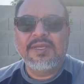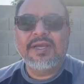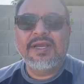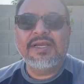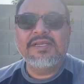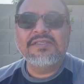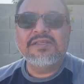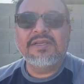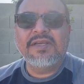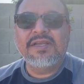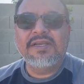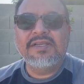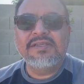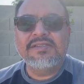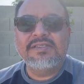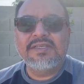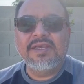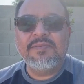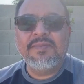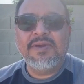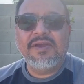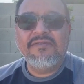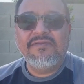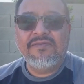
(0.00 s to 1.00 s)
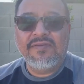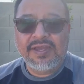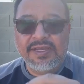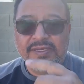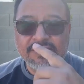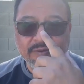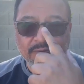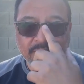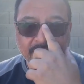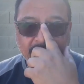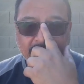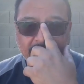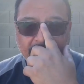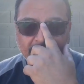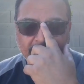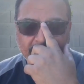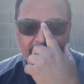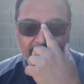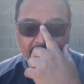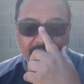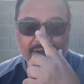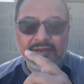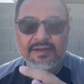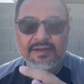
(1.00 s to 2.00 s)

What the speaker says: You guys are going to see my face while I,